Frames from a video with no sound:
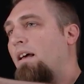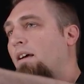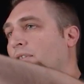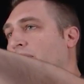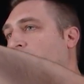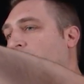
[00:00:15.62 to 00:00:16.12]

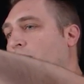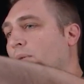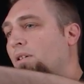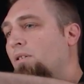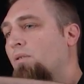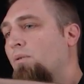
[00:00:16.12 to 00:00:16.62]
Everything that
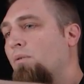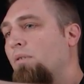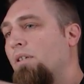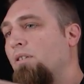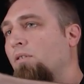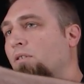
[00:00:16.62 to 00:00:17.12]
we do
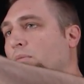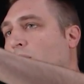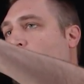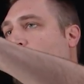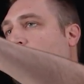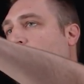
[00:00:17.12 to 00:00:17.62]
is on our
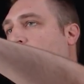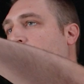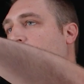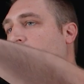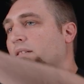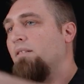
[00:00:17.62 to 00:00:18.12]
mobile
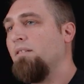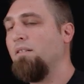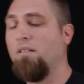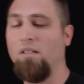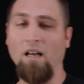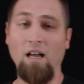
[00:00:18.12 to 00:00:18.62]
devices.
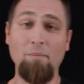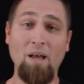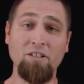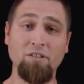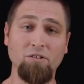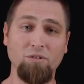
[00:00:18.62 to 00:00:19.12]
I
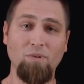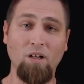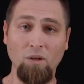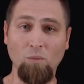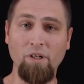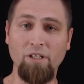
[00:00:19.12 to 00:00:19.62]
imagine there's
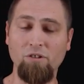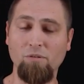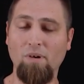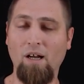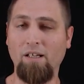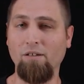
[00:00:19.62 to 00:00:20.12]
probably one in
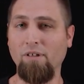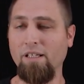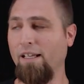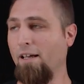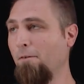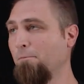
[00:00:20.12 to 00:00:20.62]
your pocket
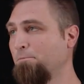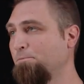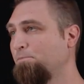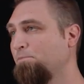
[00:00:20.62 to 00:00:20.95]
right now.